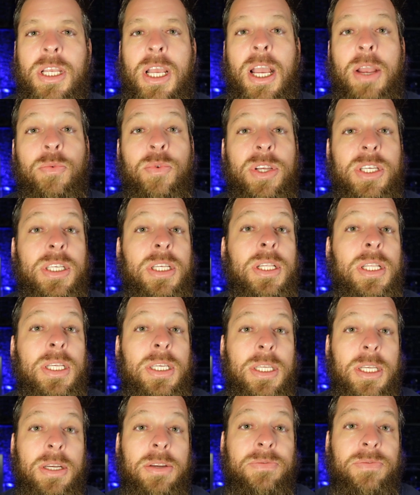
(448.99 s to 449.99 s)
I recently
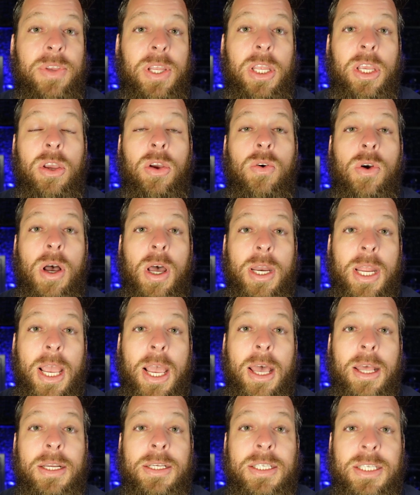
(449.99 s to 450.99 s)
did a video on
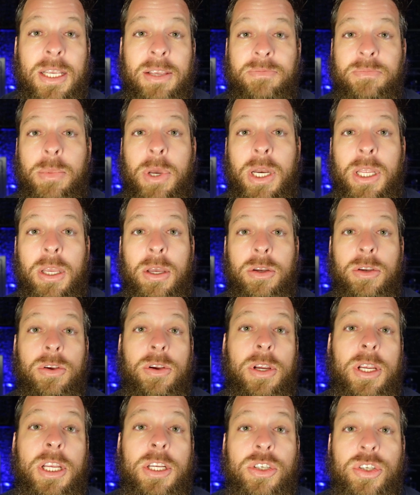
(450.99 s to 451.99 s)
how to save money on
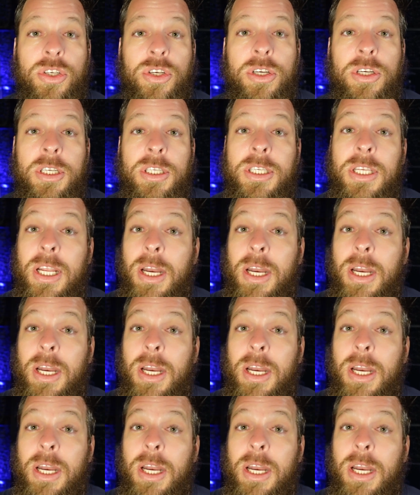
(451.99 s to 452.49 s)
your insurance,